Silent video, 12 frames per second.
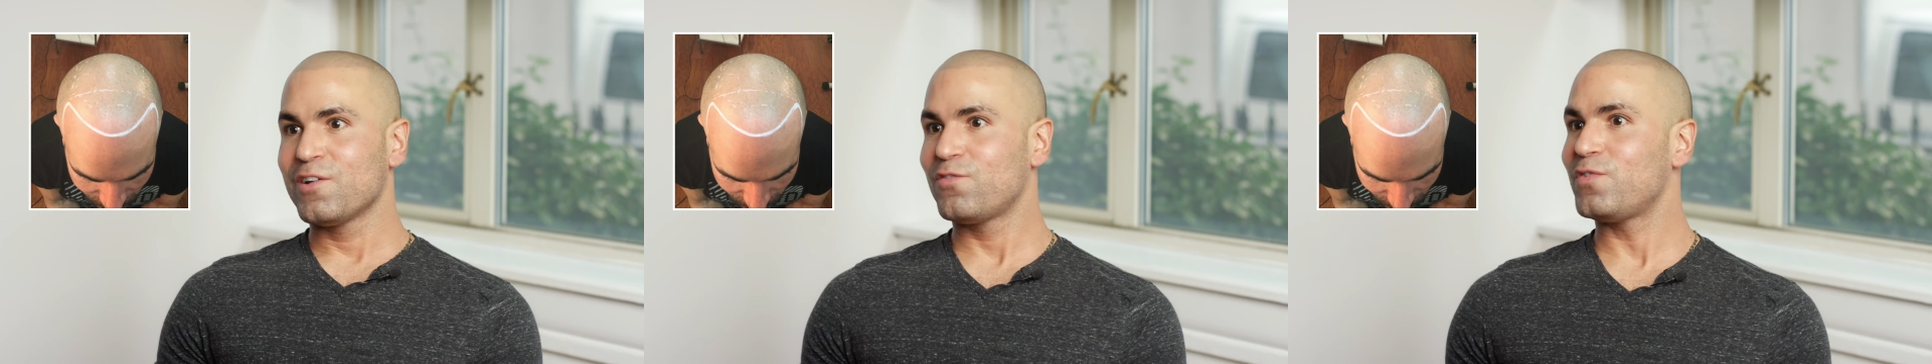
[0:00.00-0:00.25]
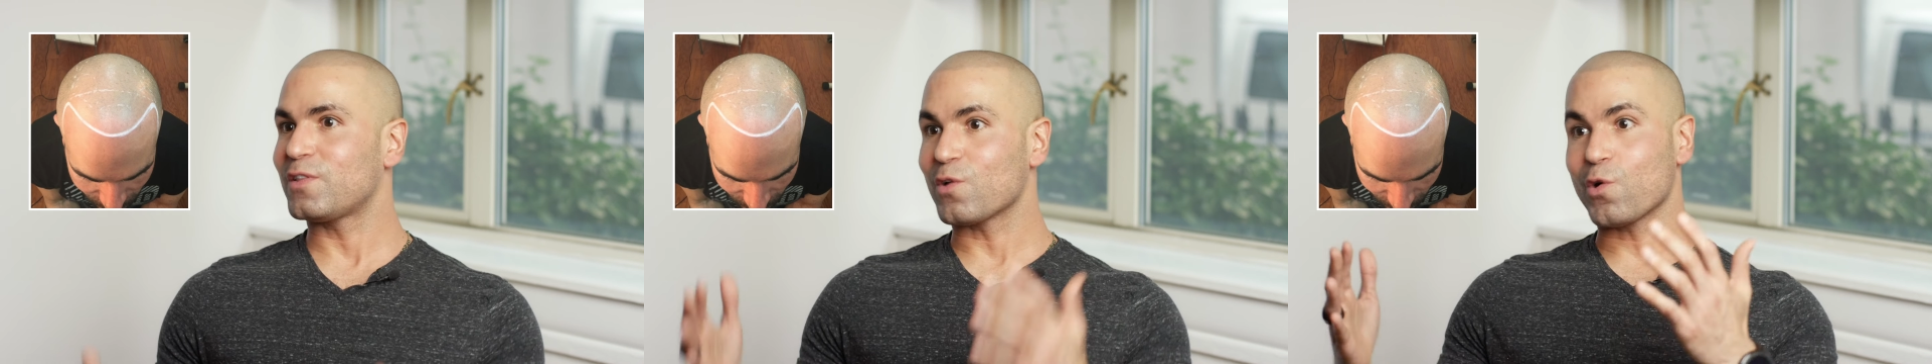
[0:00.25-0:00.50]

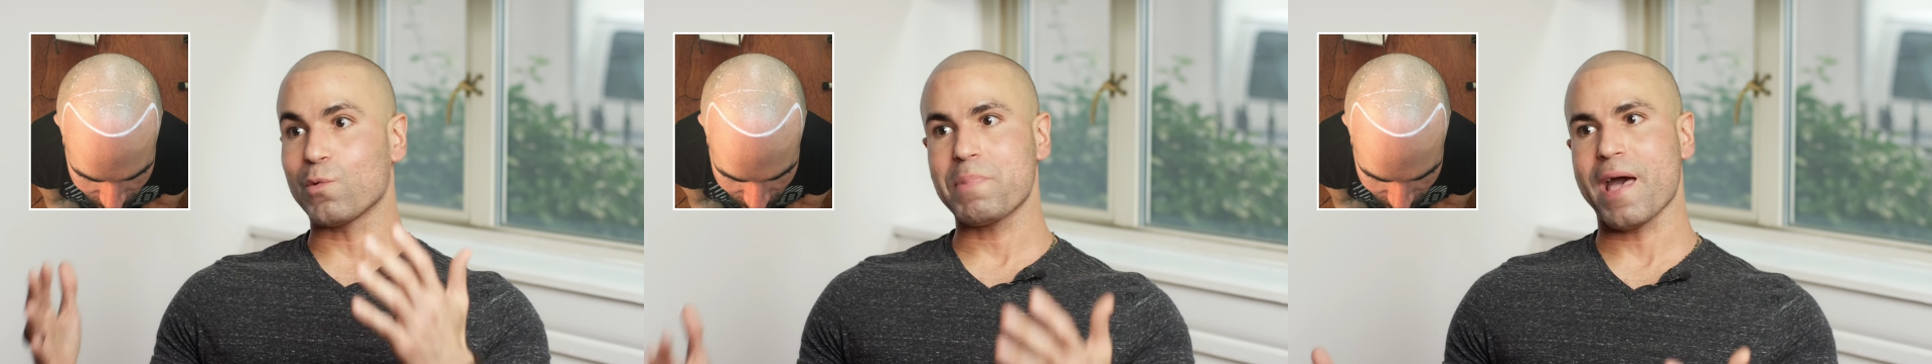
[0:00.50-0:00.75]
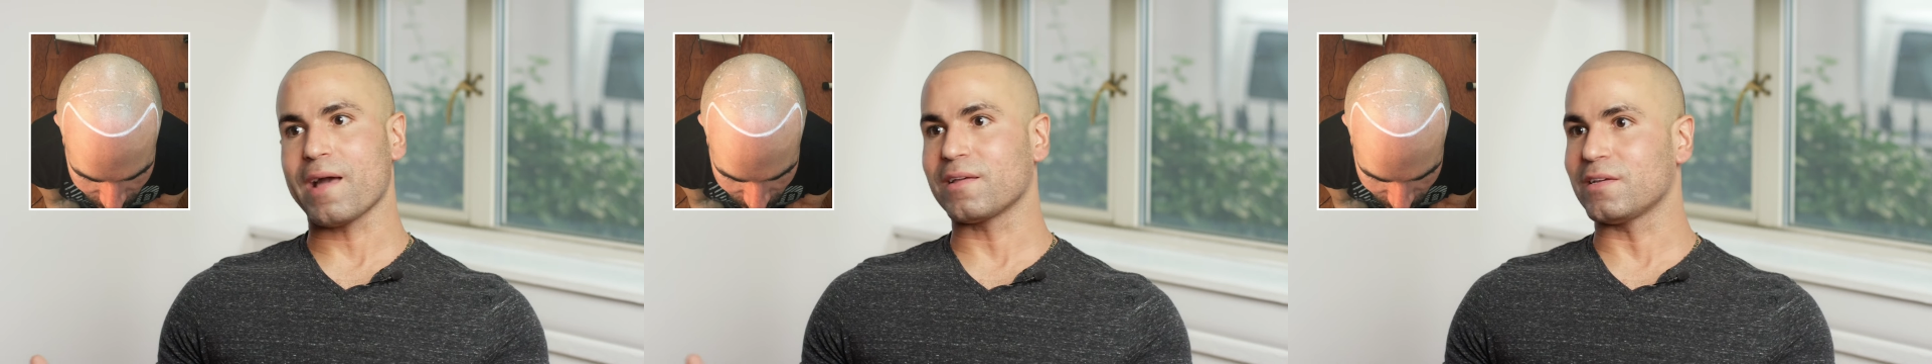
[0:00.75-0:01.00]
fit the whole
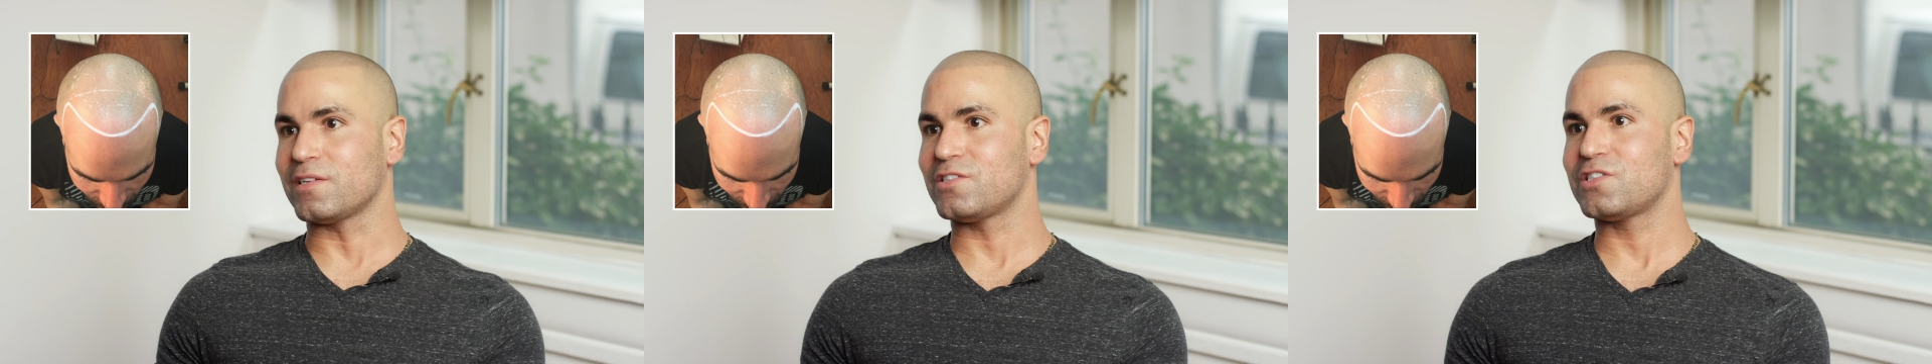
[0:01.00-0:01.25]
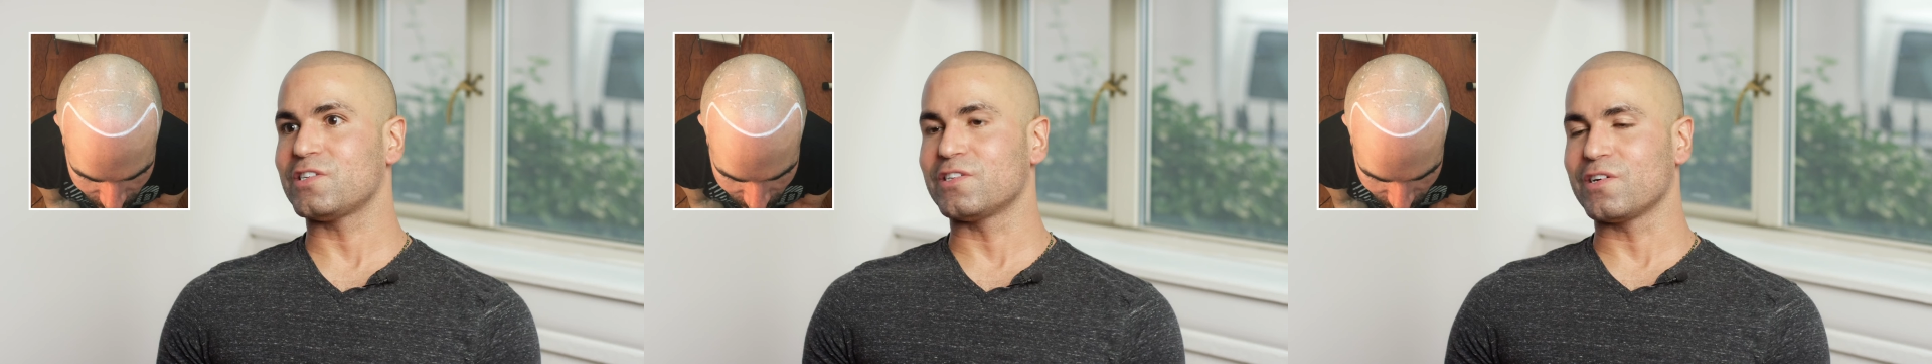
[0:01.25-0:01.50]

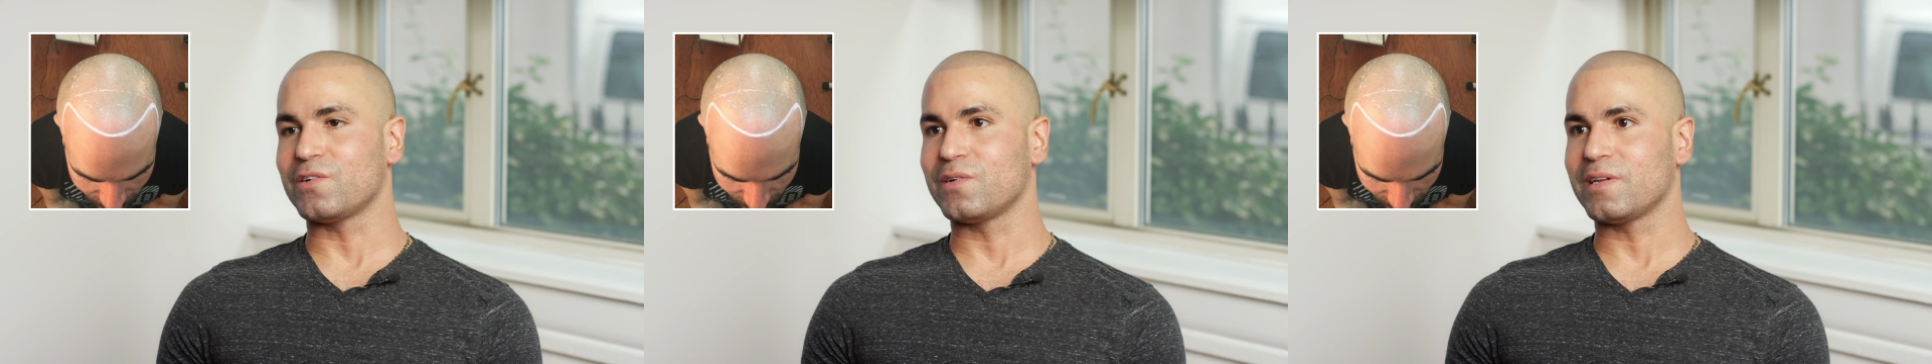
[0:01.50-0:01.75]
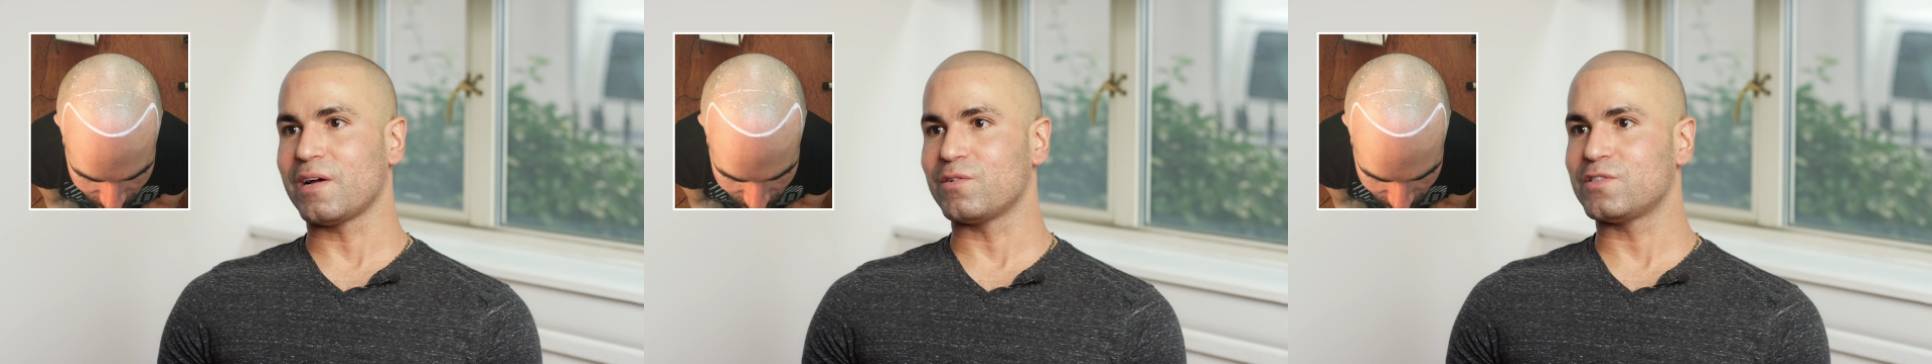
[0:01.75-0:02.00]
package. And
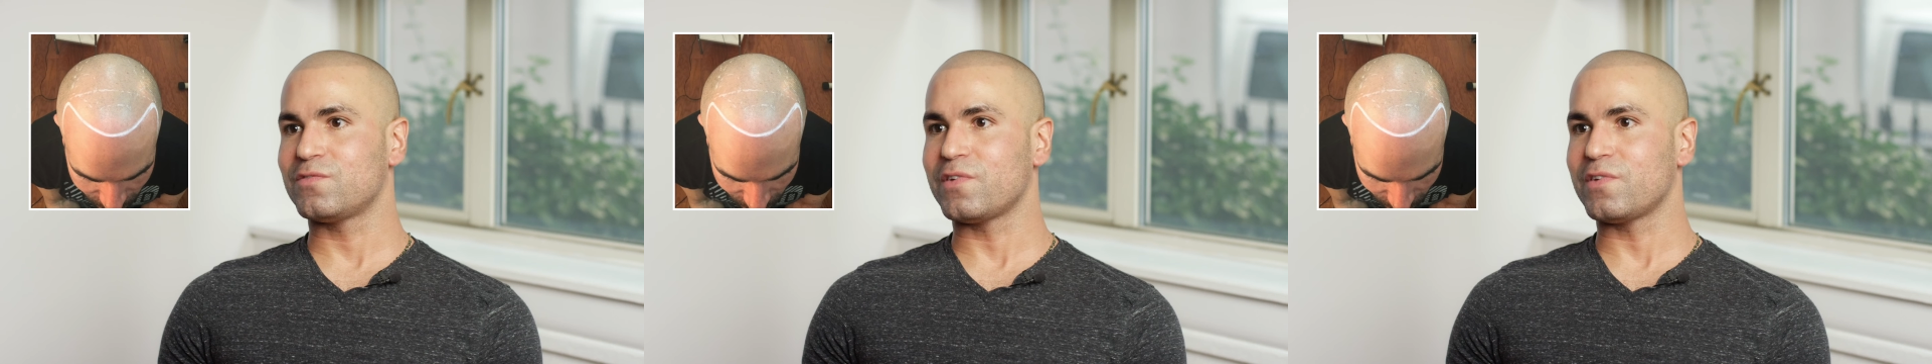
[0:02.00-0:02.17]
I was